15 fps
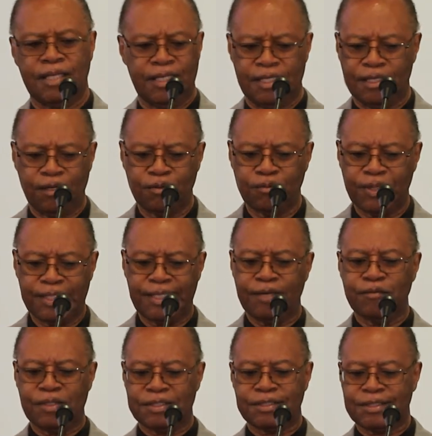And the only way they
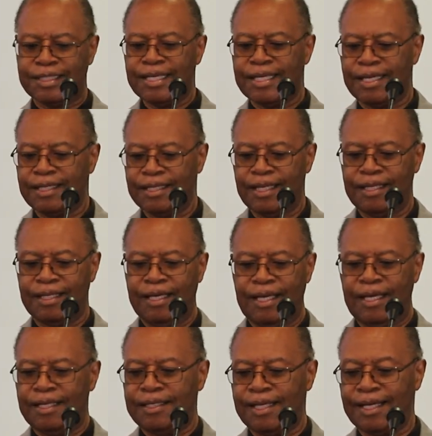will see it,
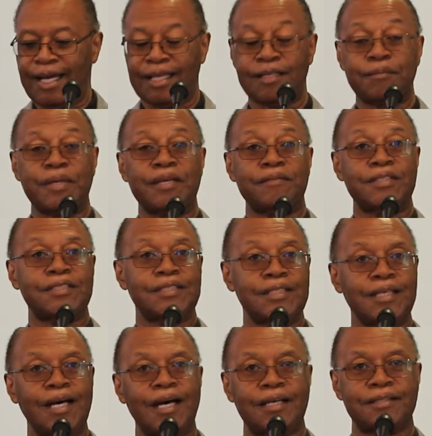they got to be able to
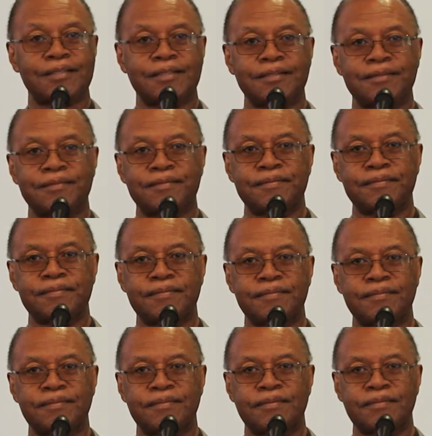see us. Mm-hmm.
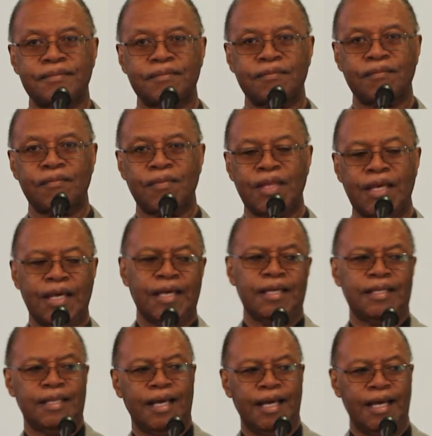
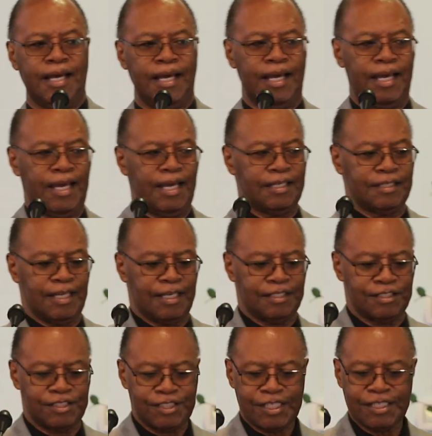Now,
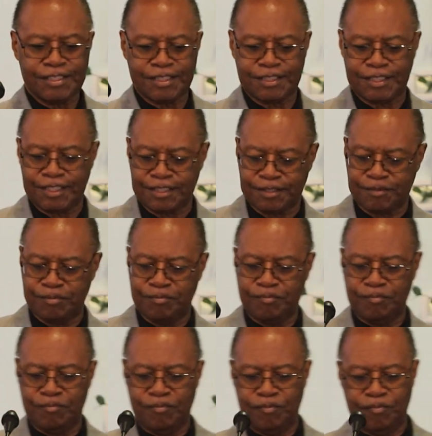as Jesus is
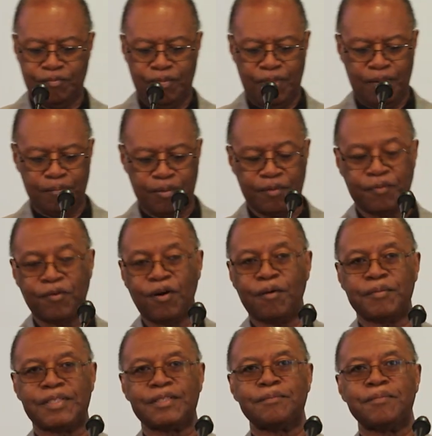
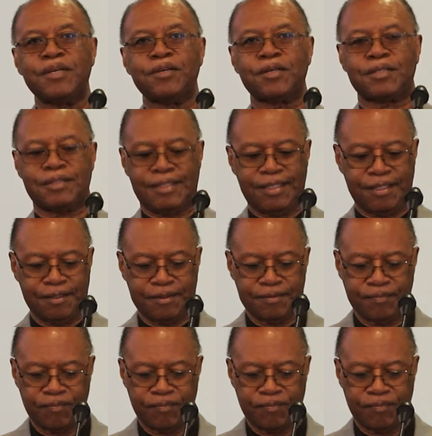performing this miracle here,